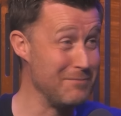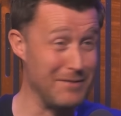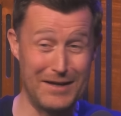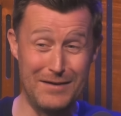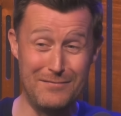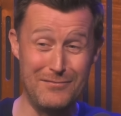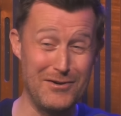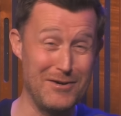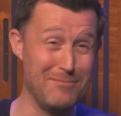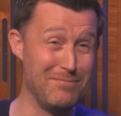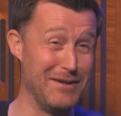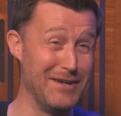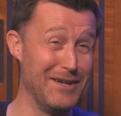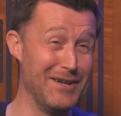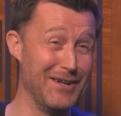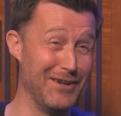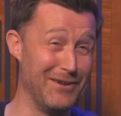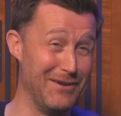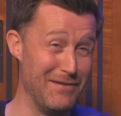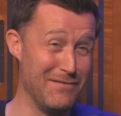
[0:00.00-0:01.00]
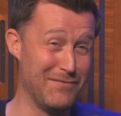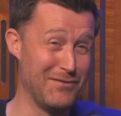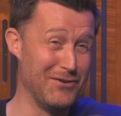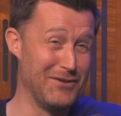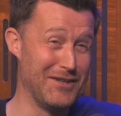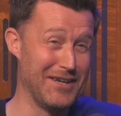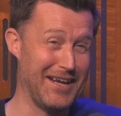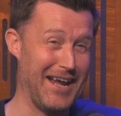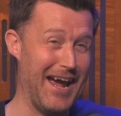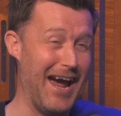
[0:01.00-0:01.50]
to give oh. your opinion in
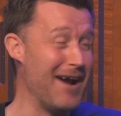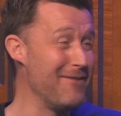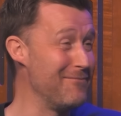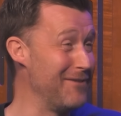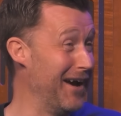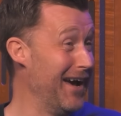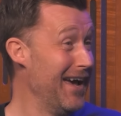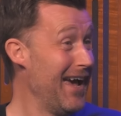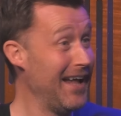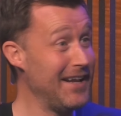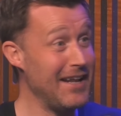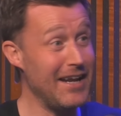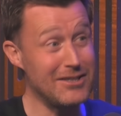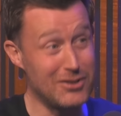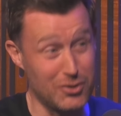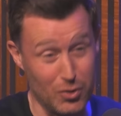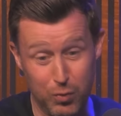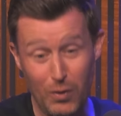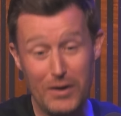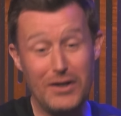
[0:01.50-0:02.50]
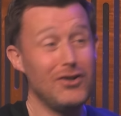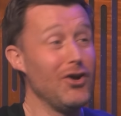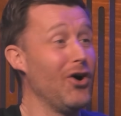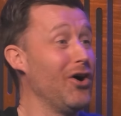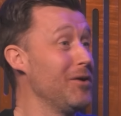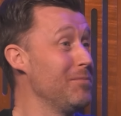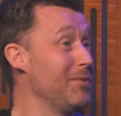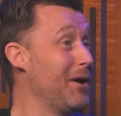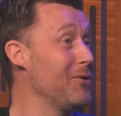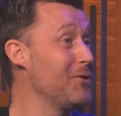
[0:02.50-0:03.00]
front of the camera? And then he's tweeting
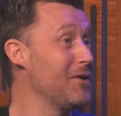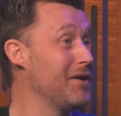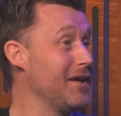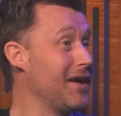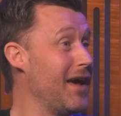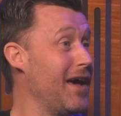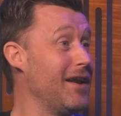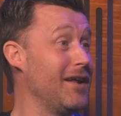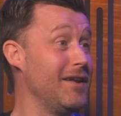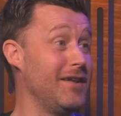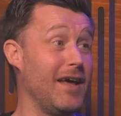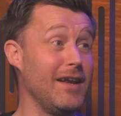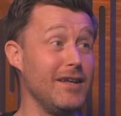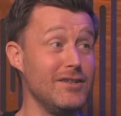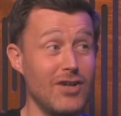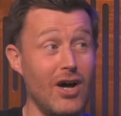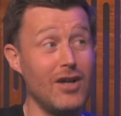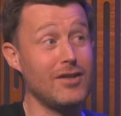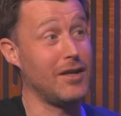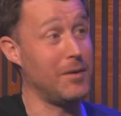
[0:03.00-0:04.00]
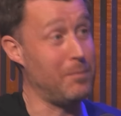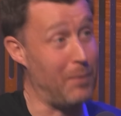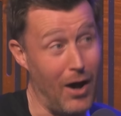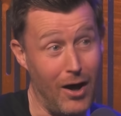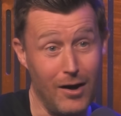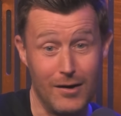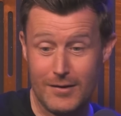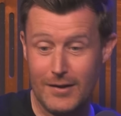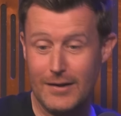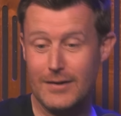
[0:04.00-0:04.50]
all about it again, and then he's onto the
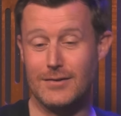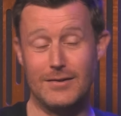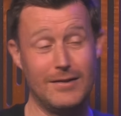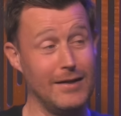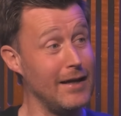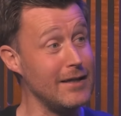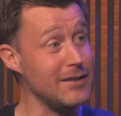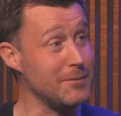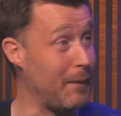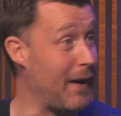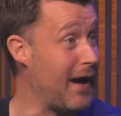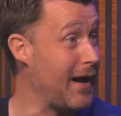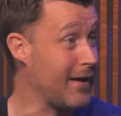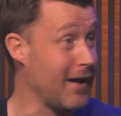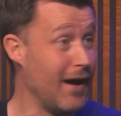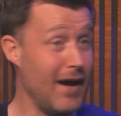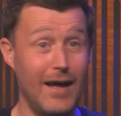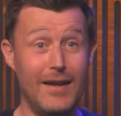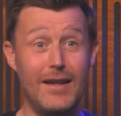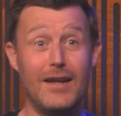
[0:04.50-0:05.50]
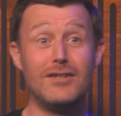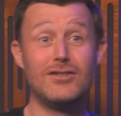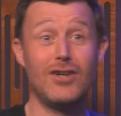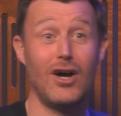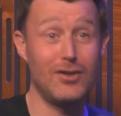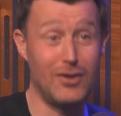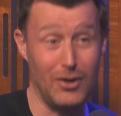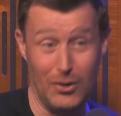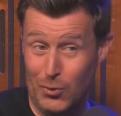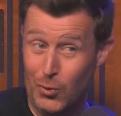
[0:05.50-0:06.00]
politics, and then he's back, and then he's
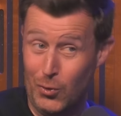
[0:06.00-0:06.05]
onto the